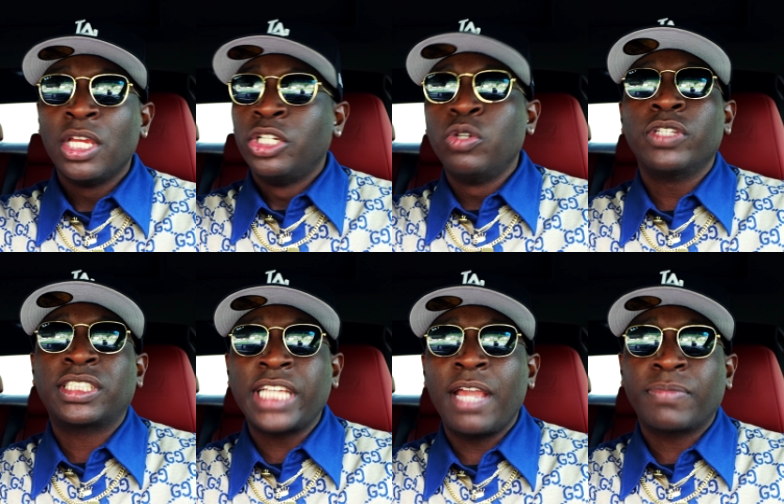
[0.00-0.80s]
do the
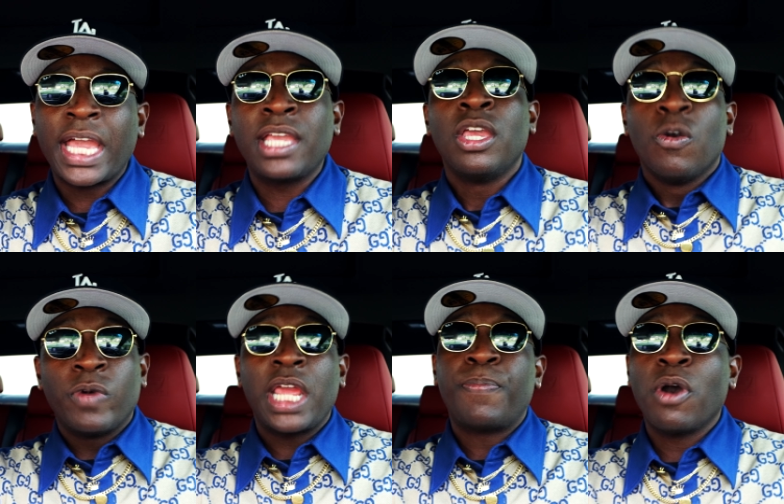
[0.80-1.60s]
same thing.
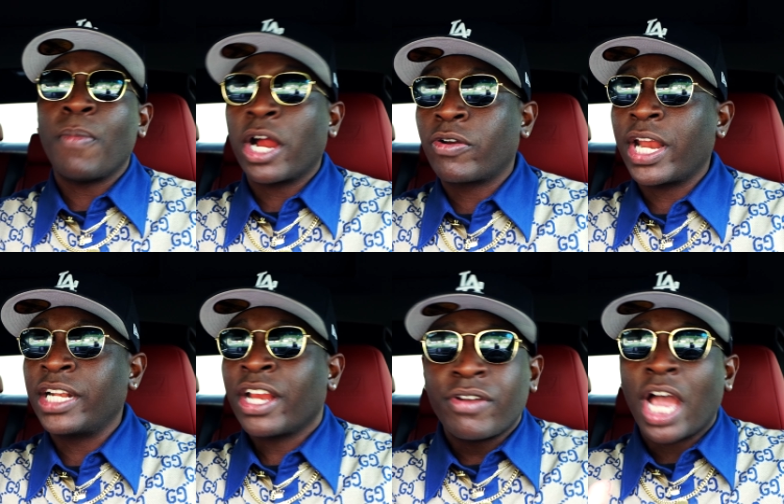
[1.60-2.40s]
When they pull my
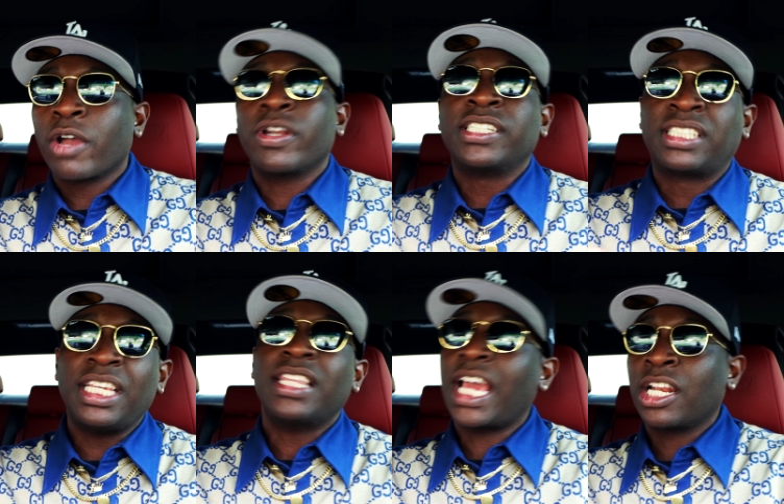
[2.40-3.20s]
credit, they're not going to
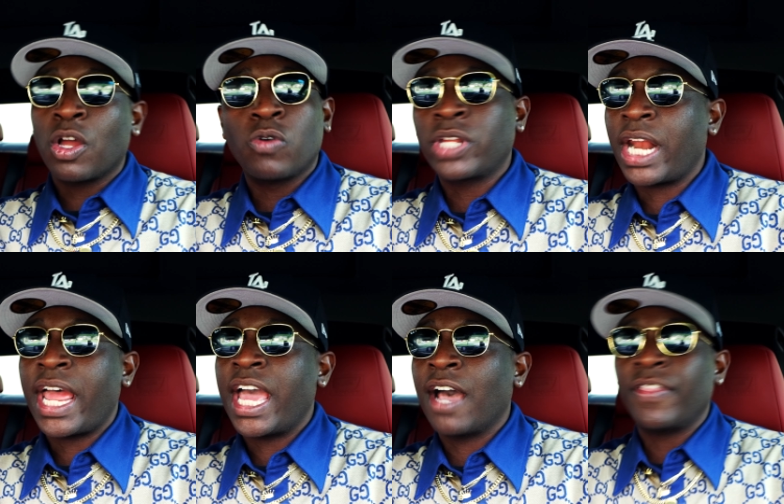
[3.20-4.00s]
see that loan that I
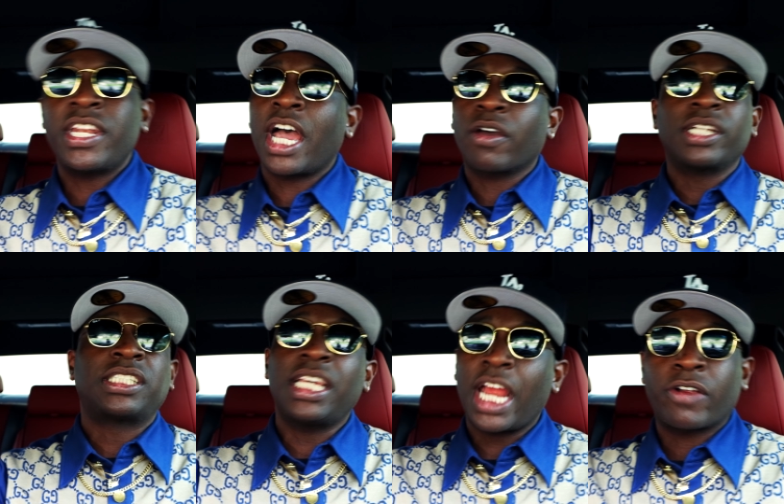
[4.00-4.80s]
have. They're not going to
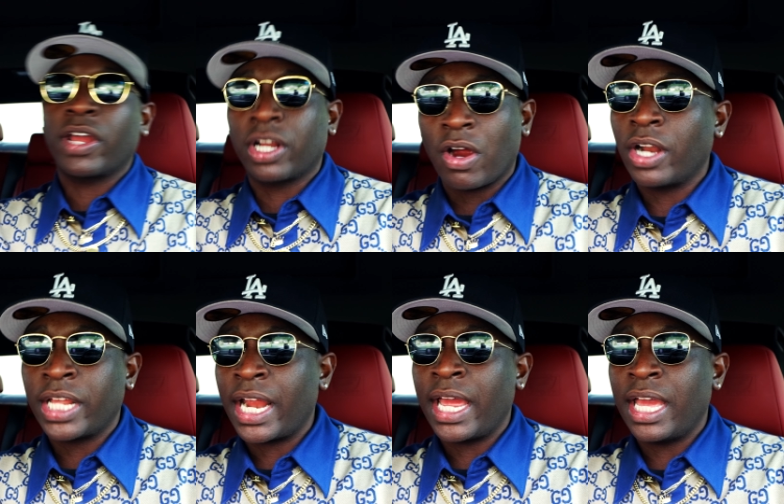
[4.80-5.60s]
see that credit card
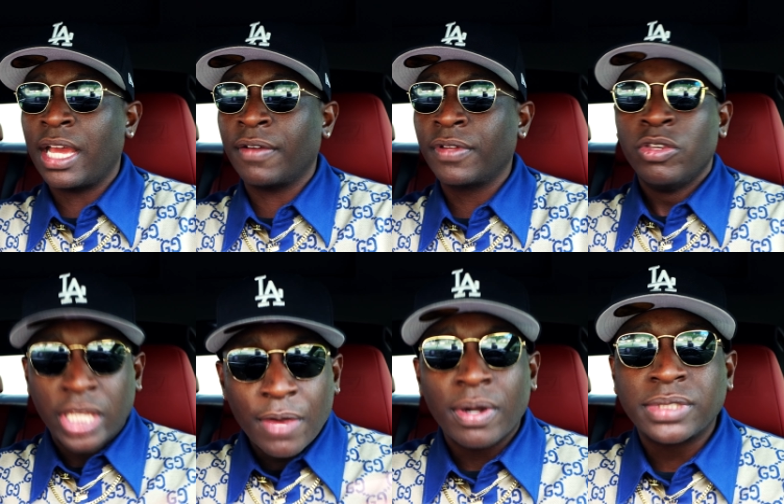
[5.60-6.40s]
that I have. You
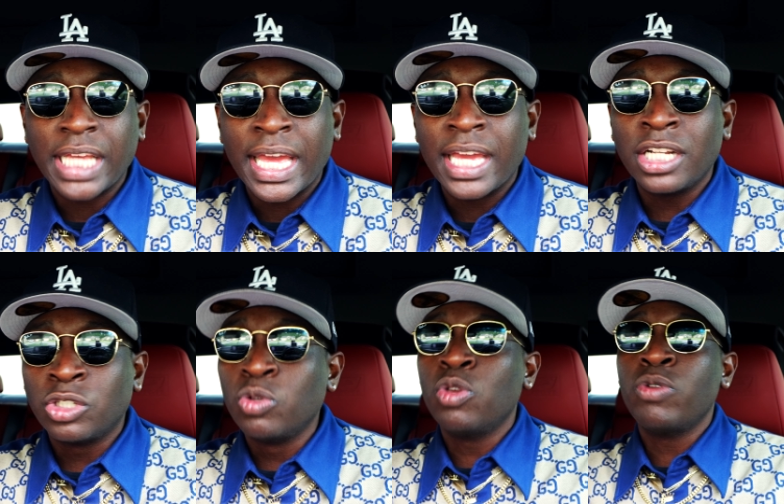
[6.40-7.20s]
get what I'm saying?
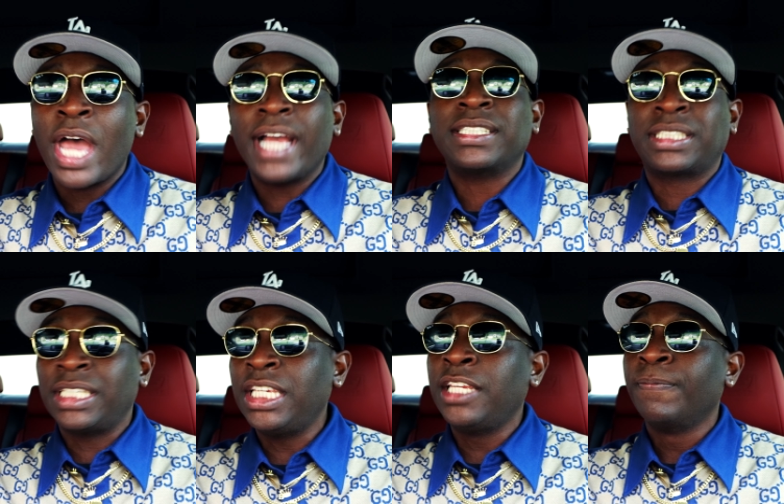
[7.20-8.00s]
Do you not
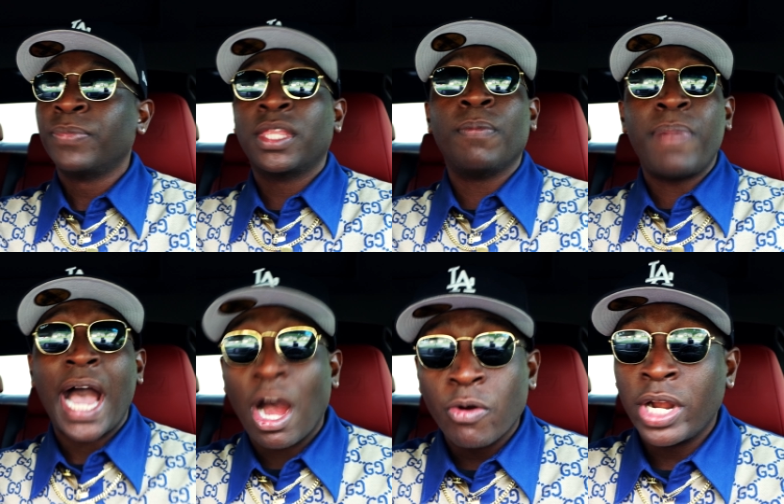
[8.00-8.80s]
see the
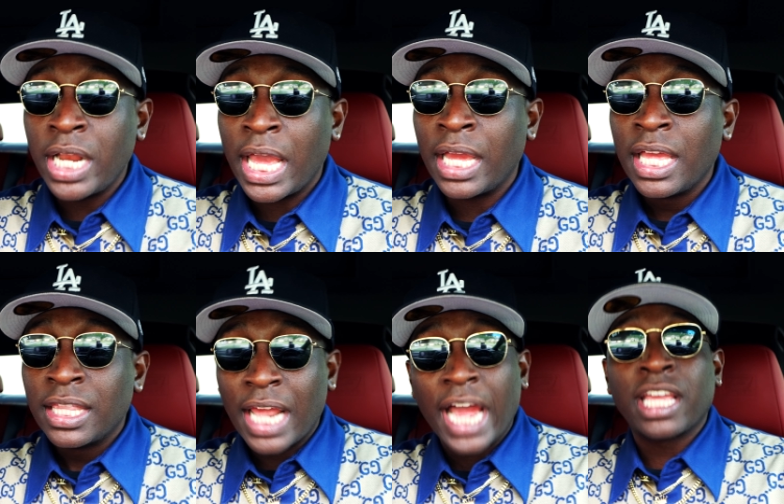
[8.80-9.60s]
power in that?
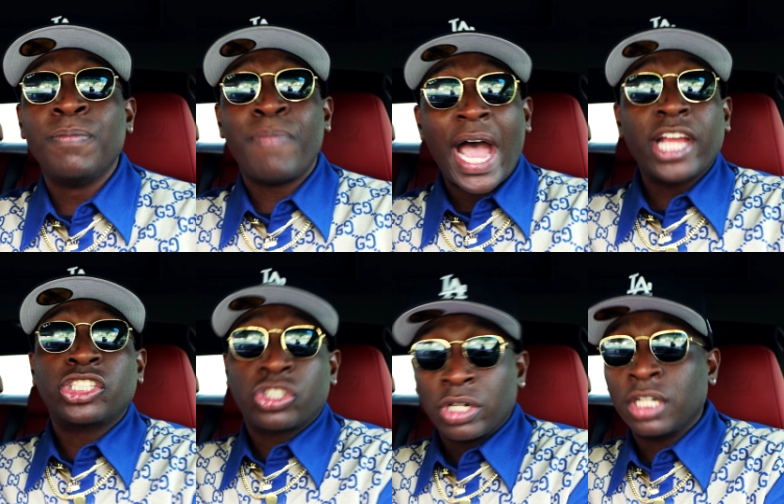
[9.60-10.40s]
That I can buy a
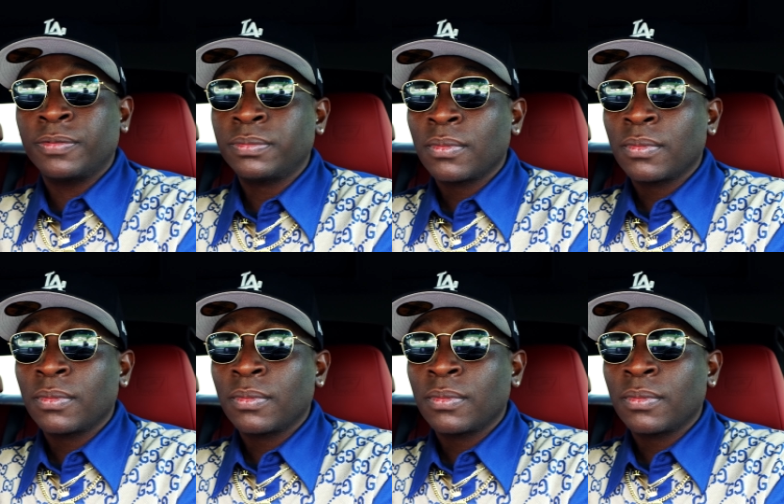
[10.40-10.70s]
truck